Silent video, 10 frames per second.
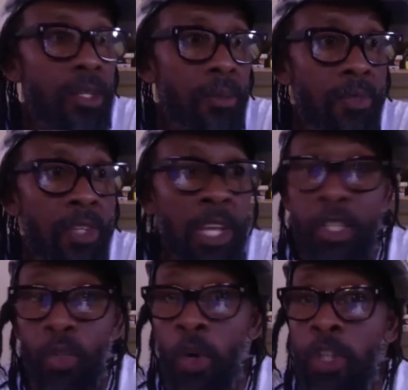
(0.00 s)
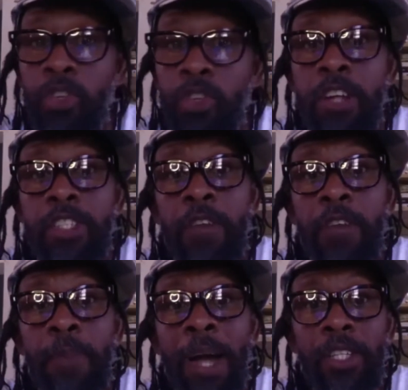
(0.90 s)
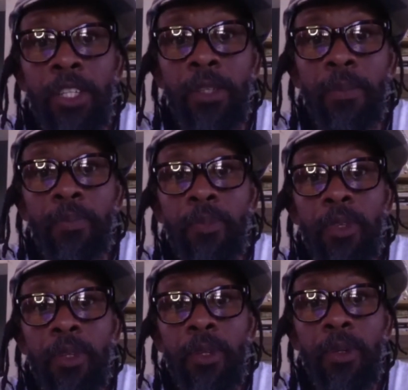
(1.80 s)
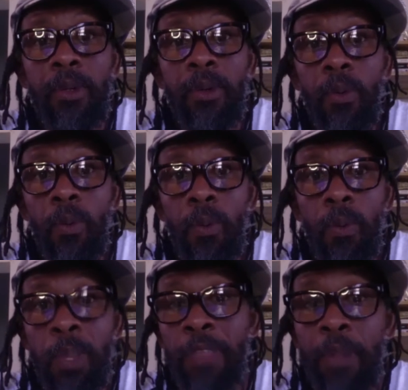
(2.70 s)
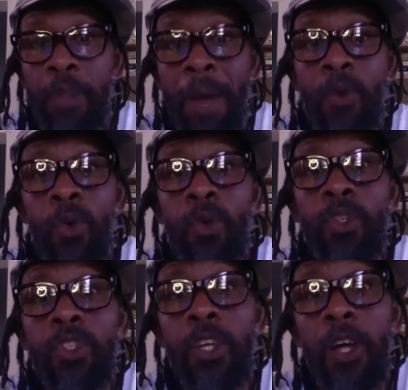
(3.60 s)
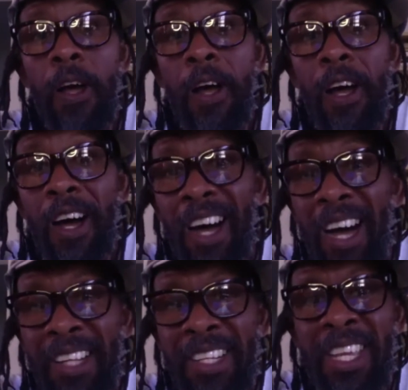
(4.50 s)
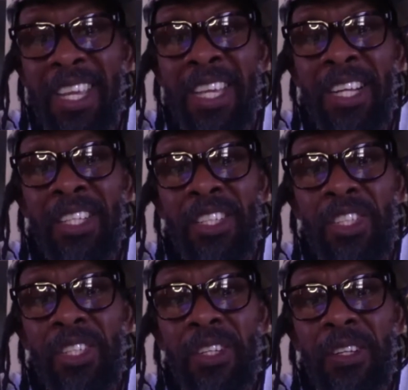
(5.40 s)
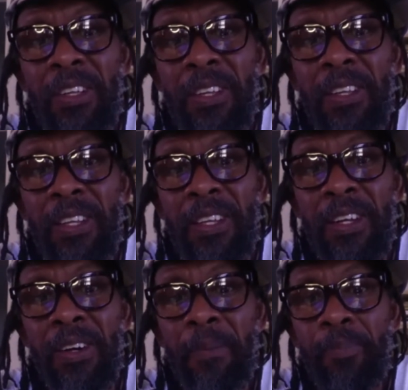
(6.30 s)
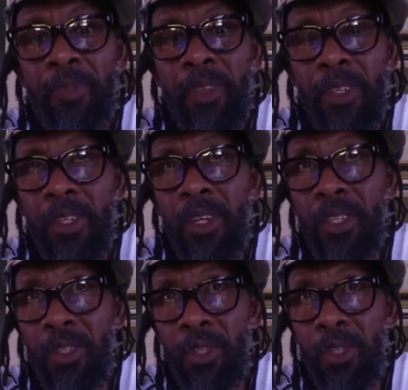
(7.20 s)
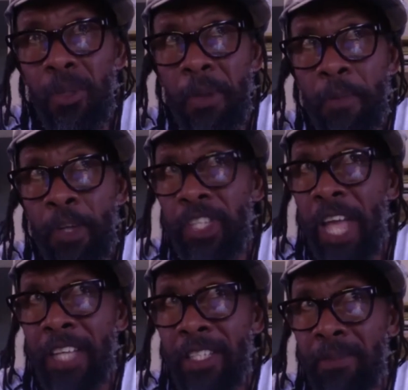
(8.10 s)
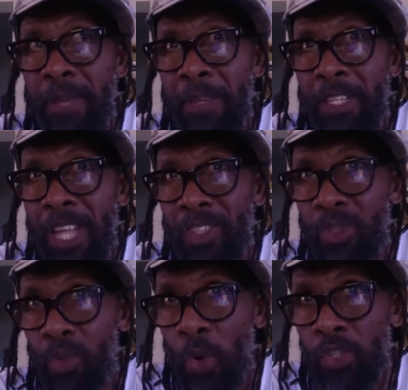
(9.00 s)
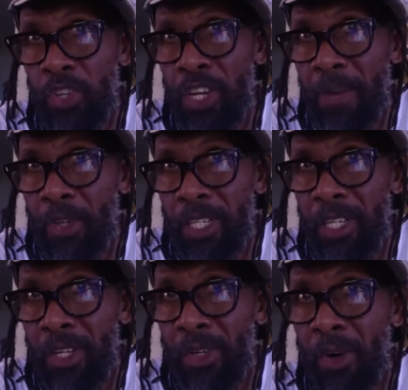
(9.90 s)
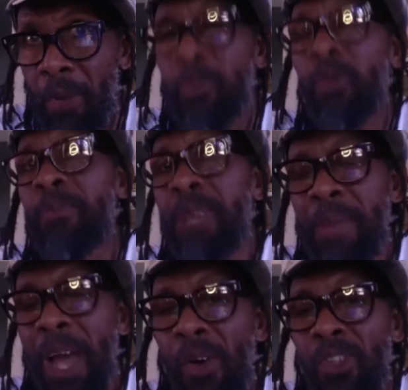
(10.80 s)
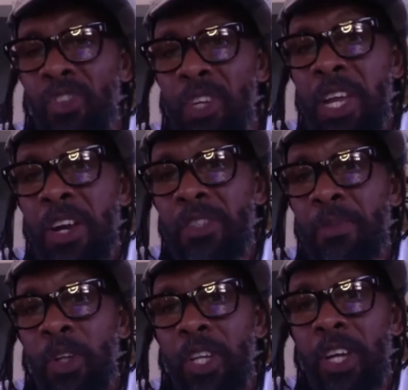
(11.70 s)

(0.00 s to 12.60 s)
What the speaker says: nearly 200 years of battle with the Maroons and the English, you know? To be precise, maybe it's not 200 years, but, you know, up to maybe 100 years. But